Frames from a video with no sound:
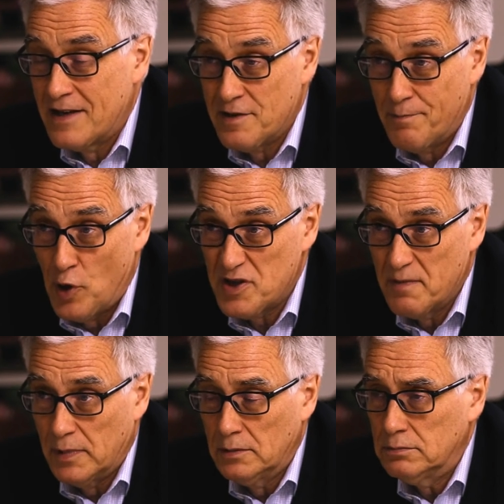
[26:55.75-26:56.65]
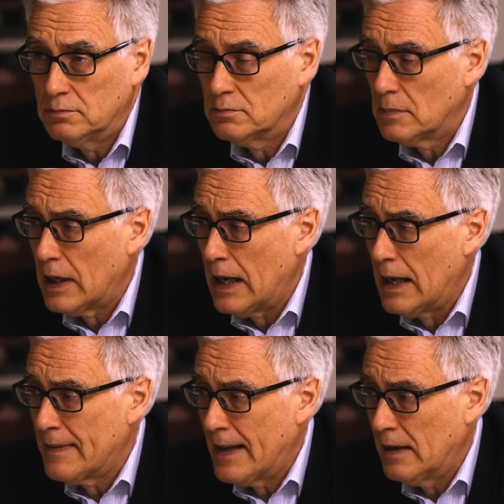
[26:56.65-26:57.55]
as impossible
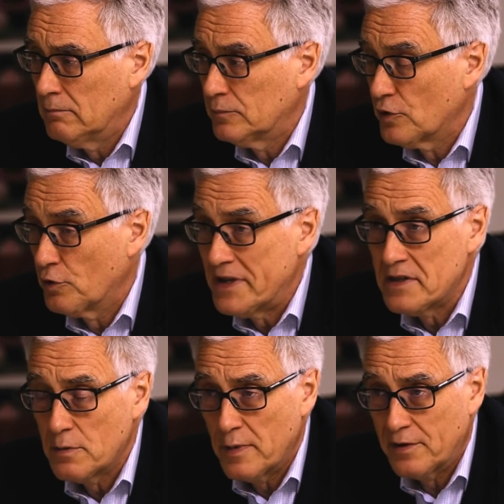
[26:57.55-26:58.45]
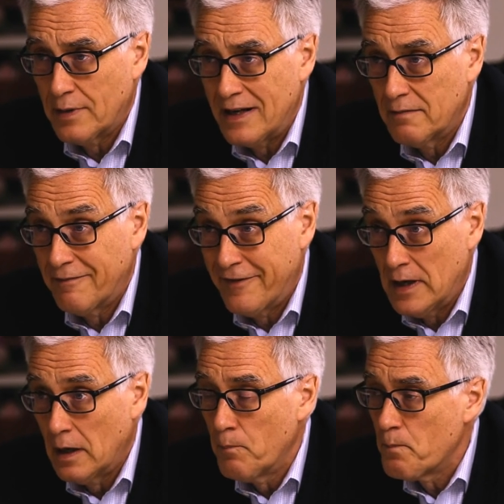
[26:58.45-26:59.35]
and then greeted with great
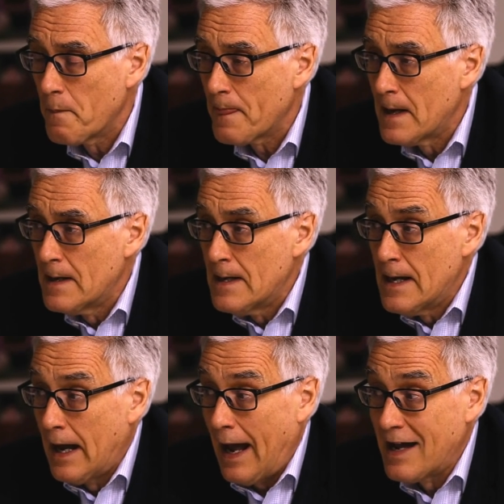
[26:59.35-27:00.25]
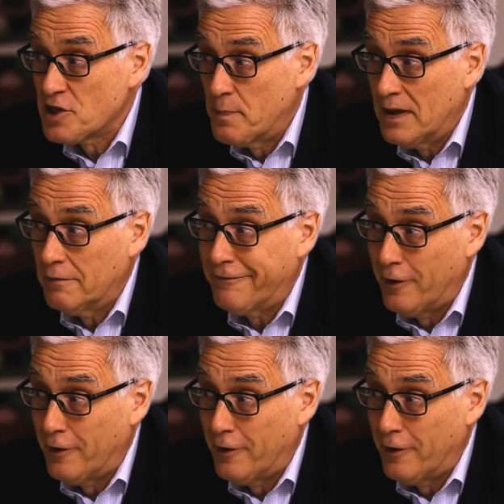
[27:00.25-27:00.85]
fear, has been